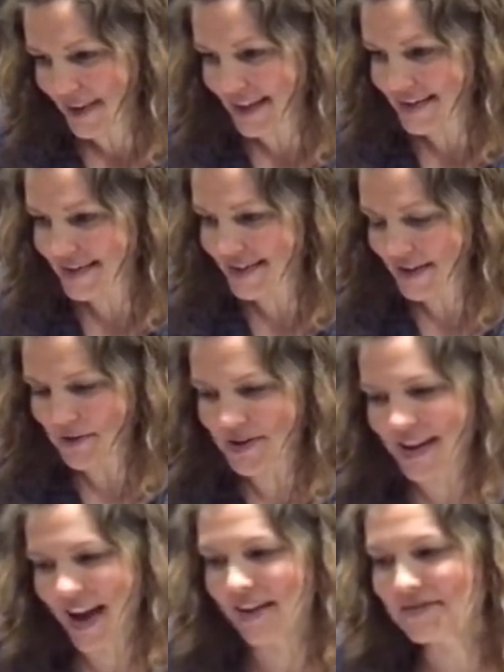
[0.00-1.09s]
It's 2 in
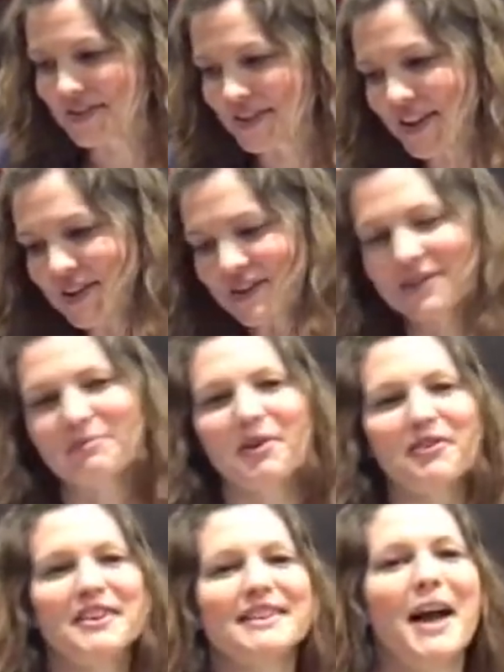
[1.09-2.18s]
the afternoon.
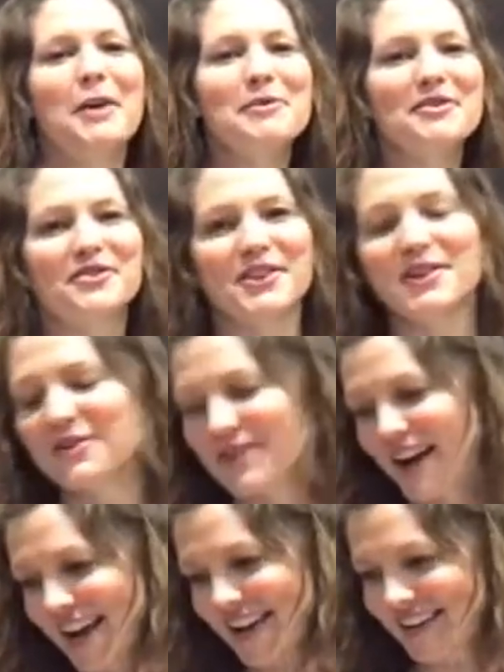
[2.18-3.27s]
Perfect timing for you,
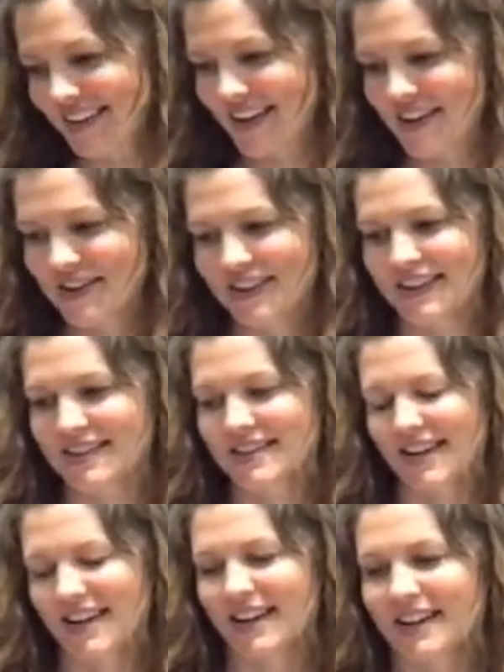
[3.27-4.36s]
right? Here it's
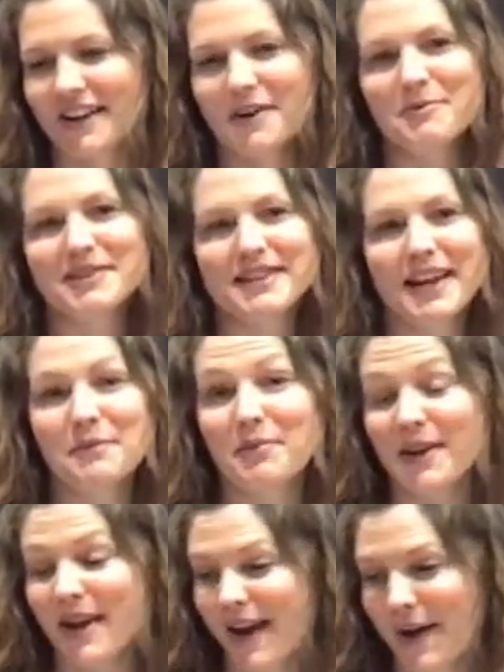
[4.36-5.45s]
almost 10
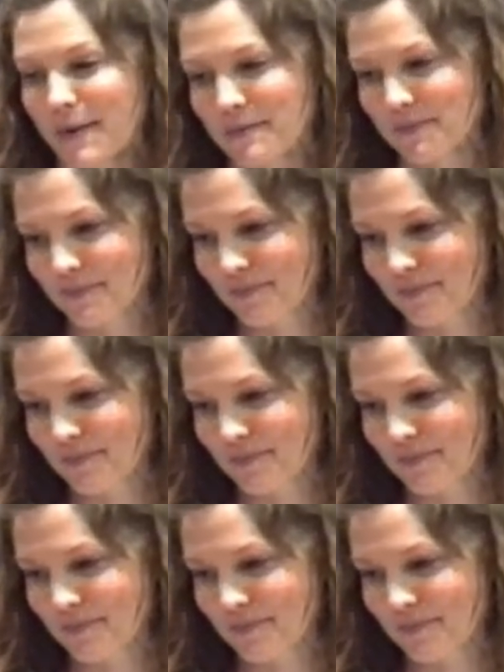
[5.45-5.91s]
p.m.